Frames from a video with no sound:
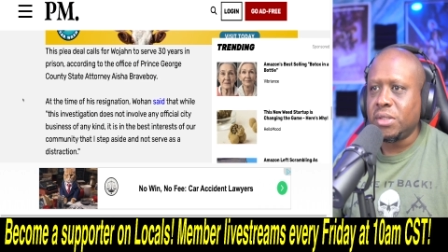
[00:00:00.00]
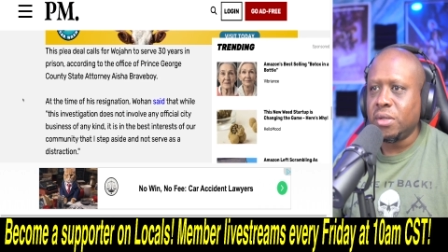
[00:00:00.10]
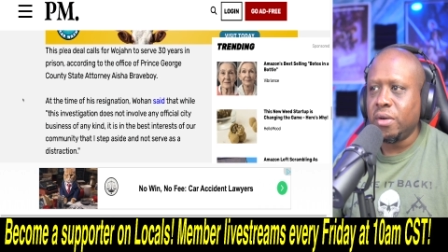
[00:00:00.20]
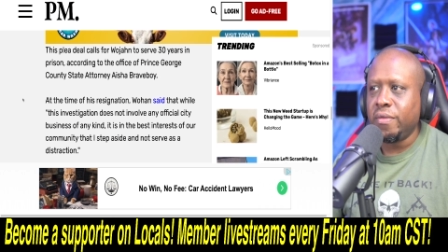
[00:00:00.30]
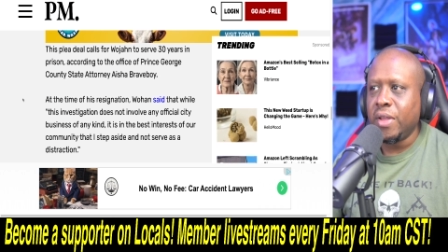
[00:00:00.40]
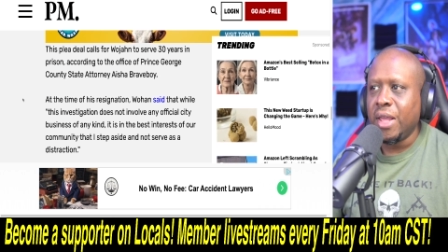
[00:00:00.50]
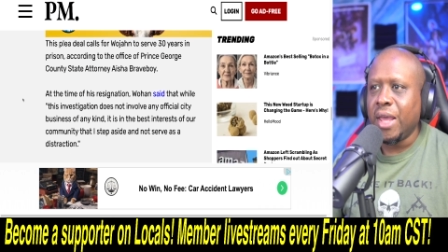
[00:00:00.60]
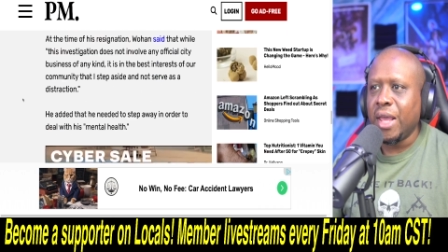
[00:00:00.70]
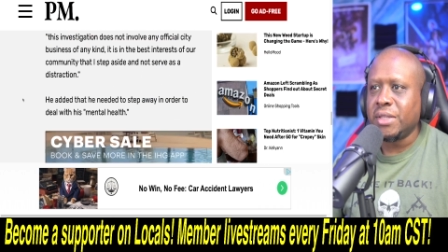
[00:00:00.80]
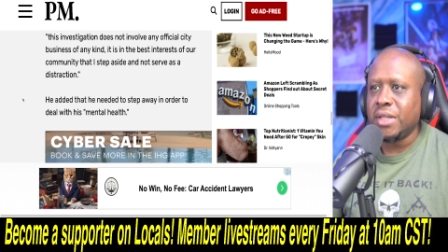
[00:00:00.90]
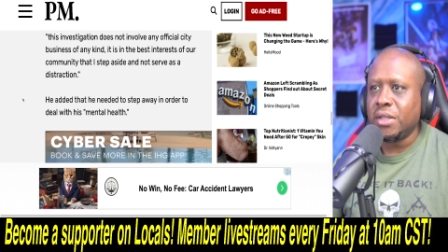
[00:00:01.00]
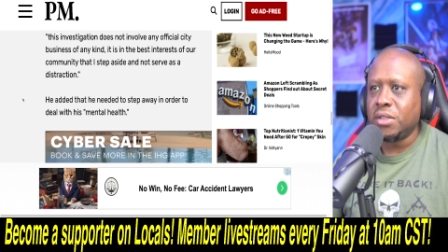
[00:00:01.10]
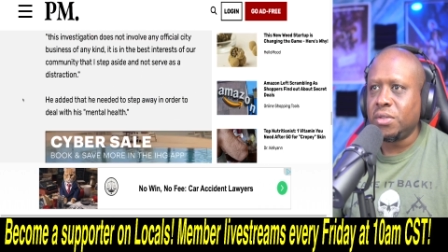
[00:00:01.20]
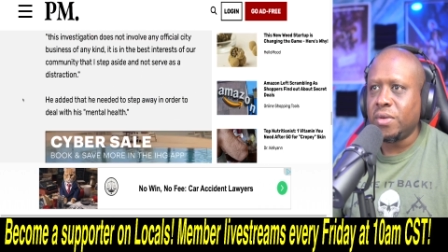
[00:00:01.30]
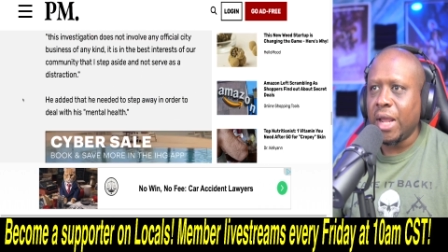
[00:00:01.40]
serve as a
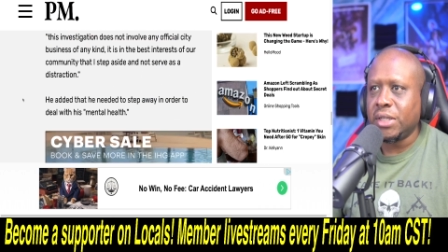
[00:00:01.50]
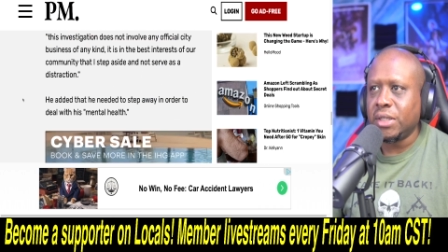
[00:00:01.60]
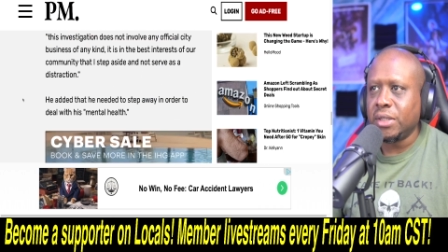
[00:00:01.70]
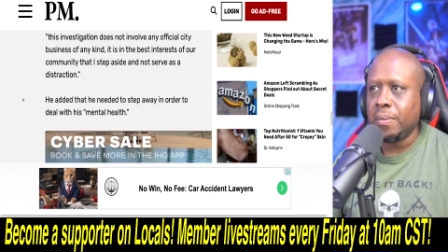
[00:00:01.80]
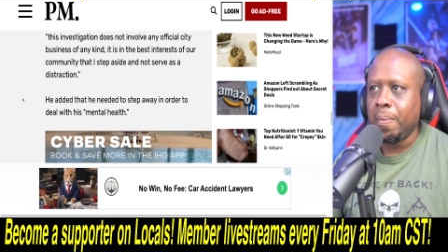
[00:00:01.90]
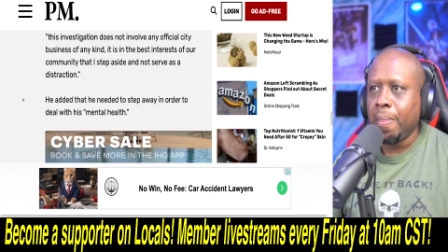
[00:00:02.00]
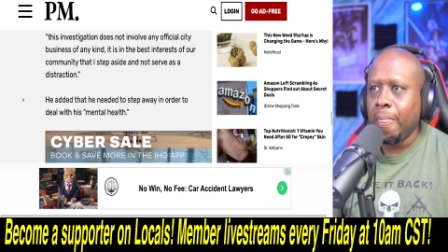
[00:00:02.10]
distraction.